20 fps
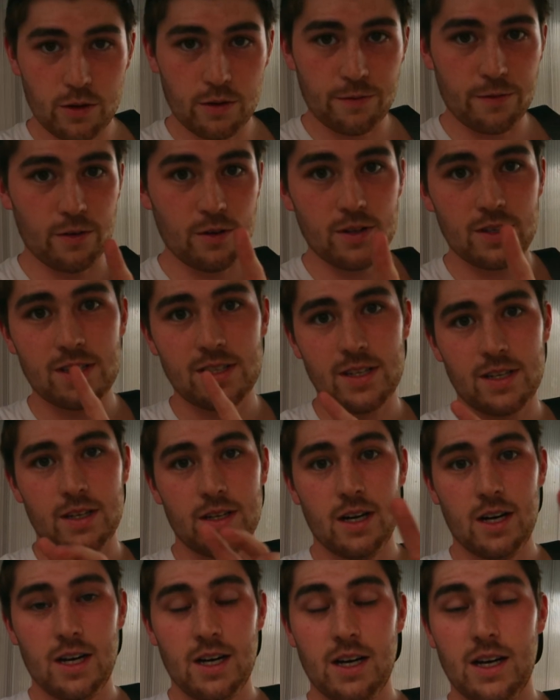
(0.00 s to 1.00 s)
The first
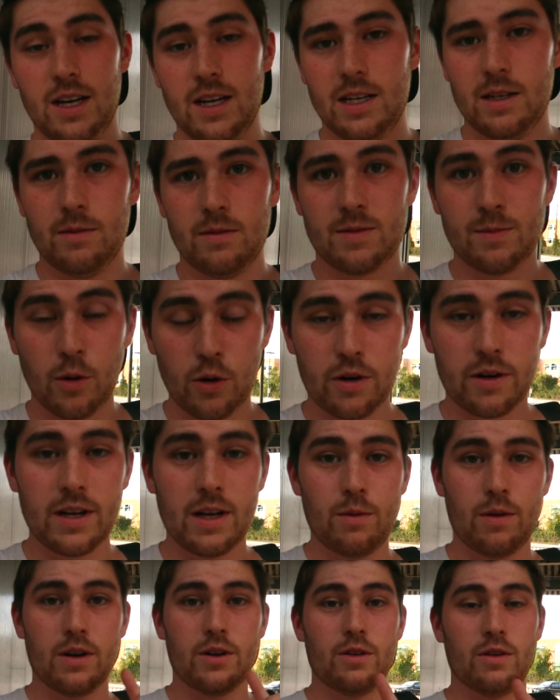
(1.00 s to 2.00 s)
smoke
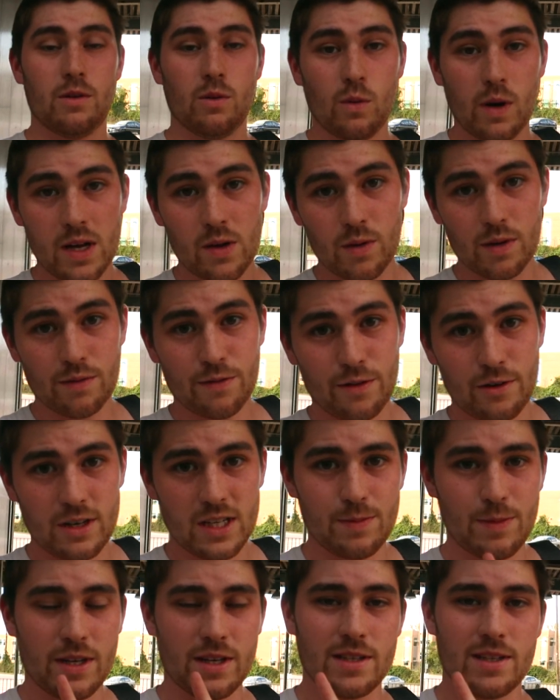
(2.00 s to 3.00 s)
grenade, we're gonna do the white one
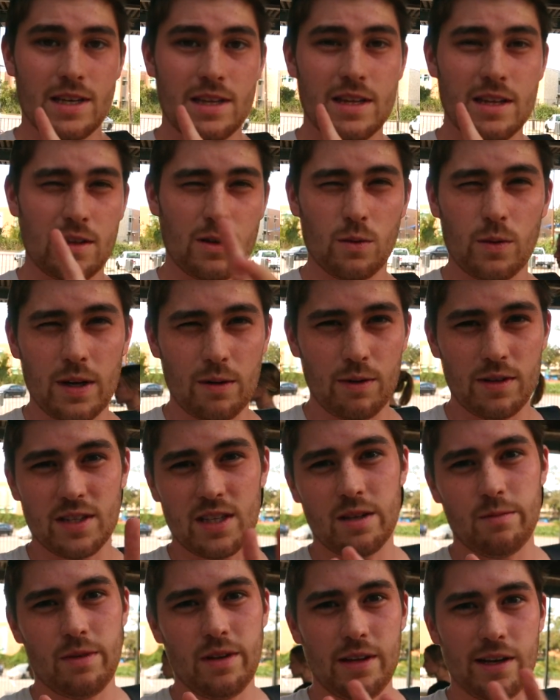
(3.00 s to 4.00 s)
first, because I think the white one's
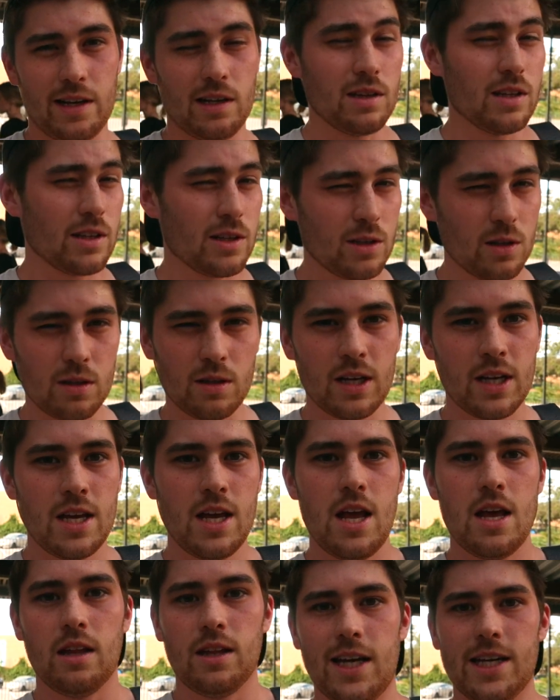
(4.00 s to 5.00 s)
gonna be like a little
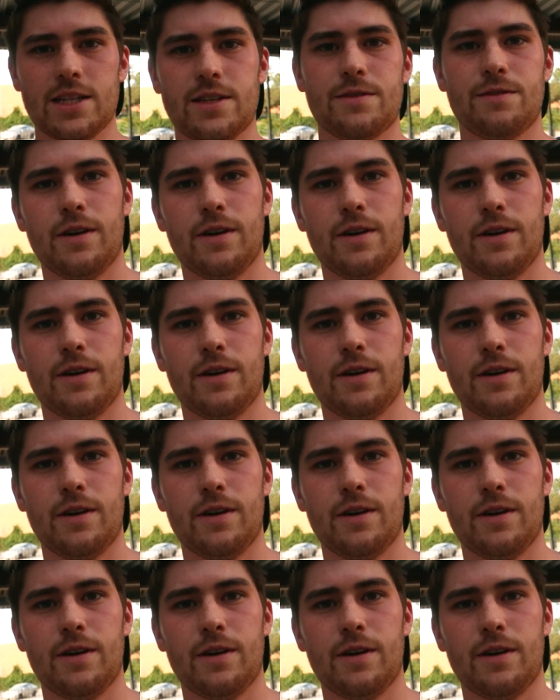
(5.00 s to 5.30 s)
less